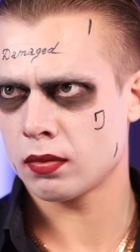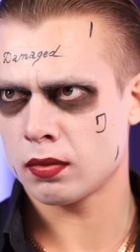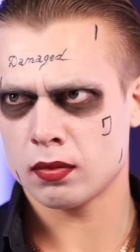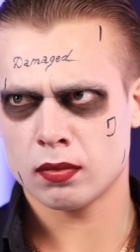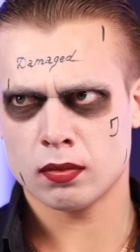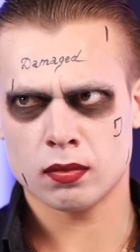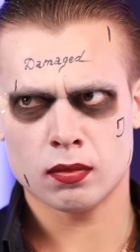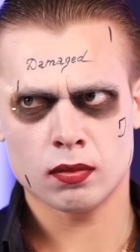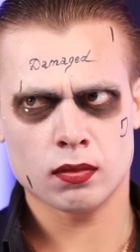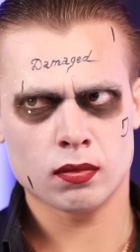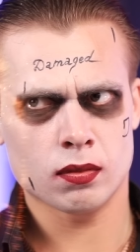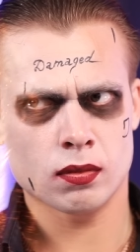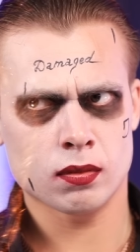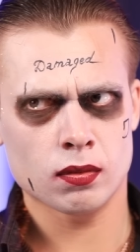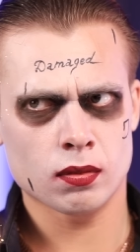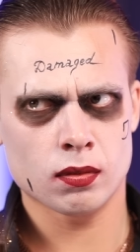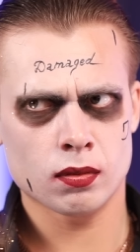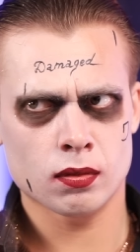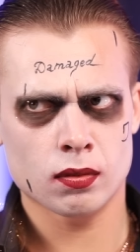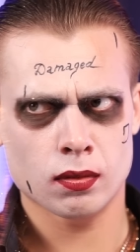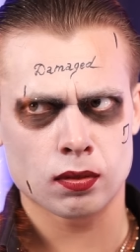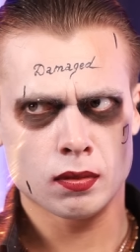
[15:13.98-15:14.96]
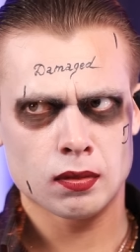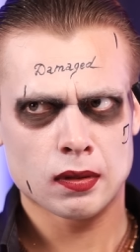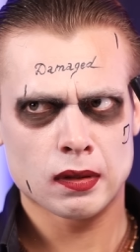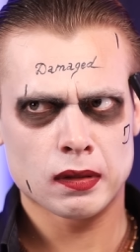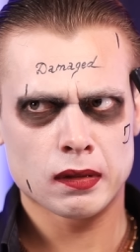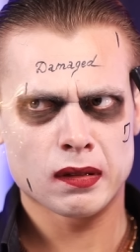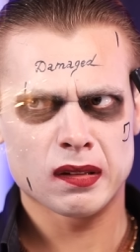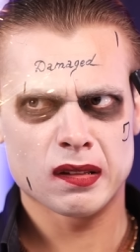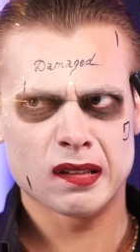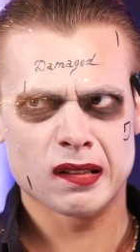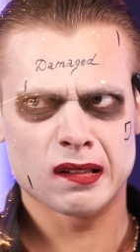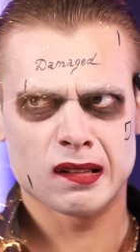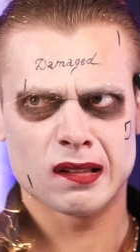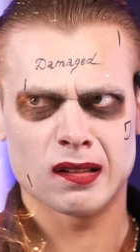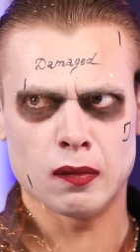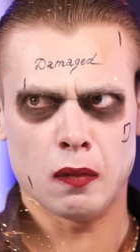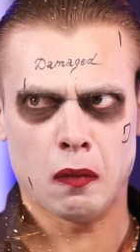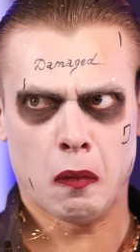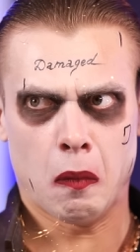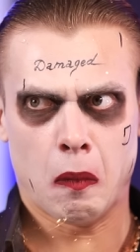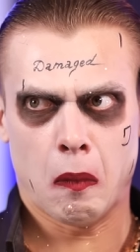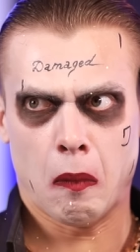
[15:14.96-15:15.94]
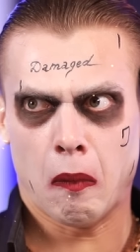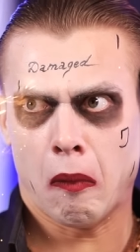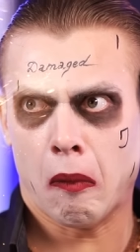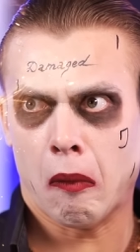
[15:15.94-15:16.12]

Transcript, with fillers: This just keeps getting weirder.